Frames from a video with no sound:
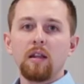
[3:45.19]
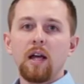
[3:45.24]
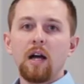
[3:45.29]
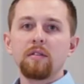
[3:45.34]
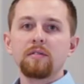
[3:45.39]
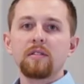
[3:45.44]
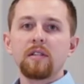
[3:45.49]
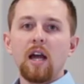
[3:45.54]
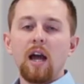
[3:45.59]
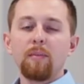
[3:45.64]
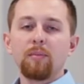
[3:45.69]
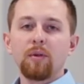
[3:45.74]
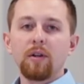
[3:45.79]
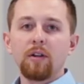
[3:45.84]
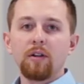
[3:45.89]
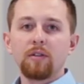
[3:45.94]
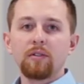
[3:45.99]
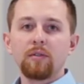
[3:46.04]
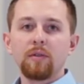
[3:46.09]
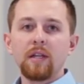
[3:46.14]
allows the
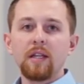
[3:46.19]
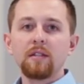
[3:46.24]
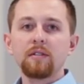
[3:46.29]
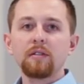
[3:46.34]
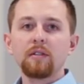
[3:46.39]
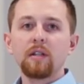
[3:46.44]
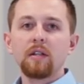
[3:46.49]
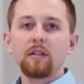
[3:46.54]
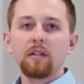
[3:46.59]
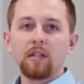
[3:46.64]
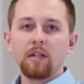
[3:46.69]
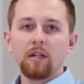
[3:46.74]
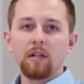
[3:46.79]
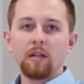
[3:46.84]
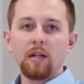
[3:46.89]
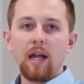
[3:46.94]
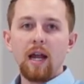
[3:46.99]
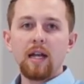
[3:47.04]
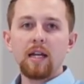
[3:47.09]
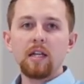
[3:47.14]
operator to easily
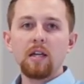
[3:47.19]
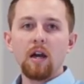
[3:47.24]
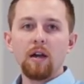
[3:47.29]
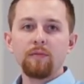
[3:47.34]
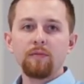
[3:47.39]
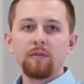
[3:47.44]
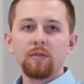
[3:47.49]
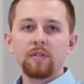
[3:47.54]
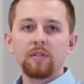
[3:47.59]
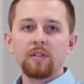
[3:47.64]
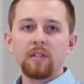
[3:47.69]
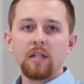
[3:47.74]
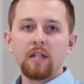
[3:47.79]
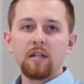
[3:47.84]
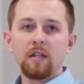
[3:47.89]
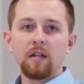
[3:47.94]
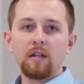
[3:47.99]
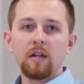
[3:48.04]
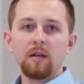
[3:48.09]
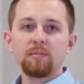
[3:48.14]
clear any
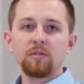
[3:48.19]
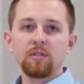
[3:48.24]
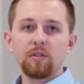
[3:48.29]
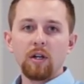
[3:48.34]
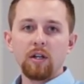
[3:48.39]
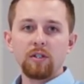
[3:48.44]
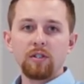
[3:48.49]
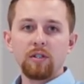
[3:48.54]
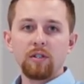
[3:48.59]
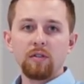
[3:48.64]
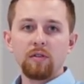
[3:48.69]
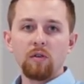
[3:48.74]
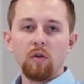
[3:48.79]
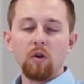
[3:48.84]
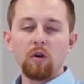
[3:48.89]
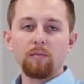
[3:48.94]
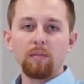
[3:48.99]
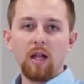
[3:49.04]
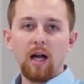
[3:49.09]
unforeseen obstruction or